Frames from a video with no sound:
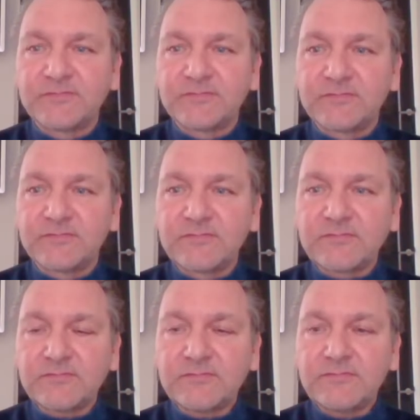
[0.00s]

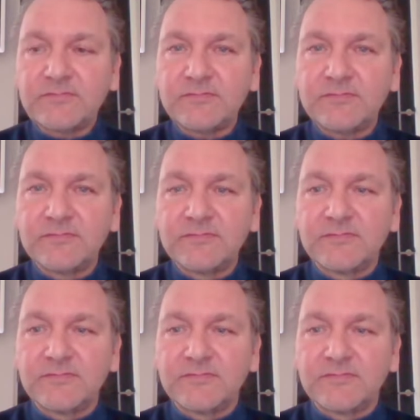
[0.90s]

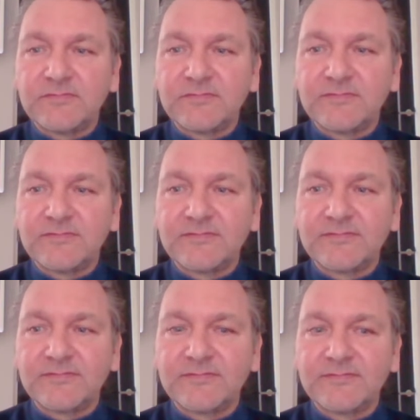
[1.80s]

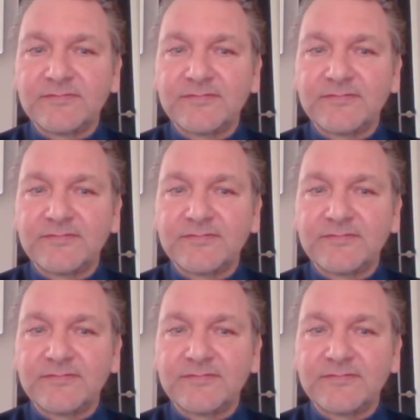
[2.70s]
This person isn't speaking.